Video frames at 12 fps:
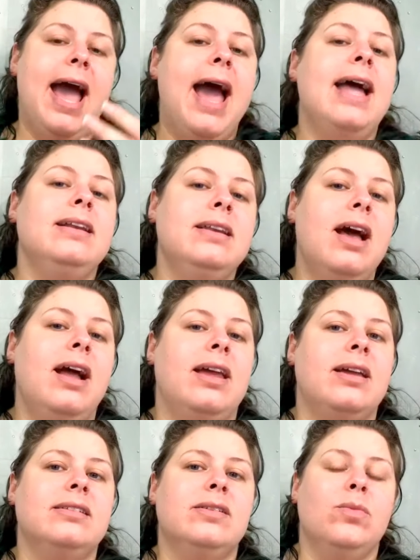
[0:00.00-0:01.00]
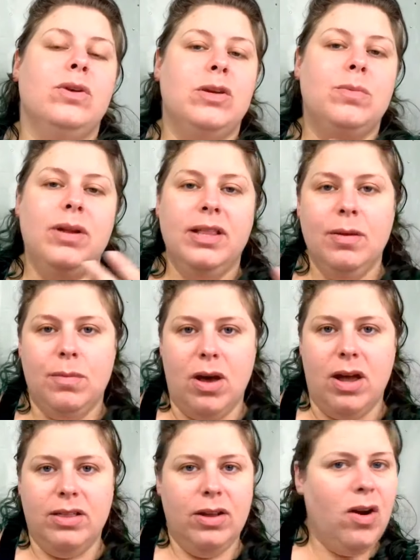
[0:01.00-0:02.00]
at night when you put them
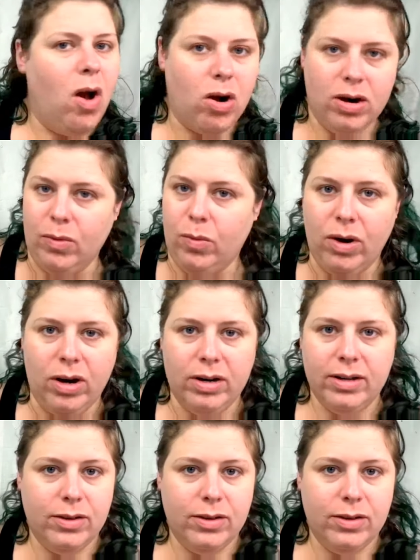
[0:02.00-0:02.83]
on, they're hard at work.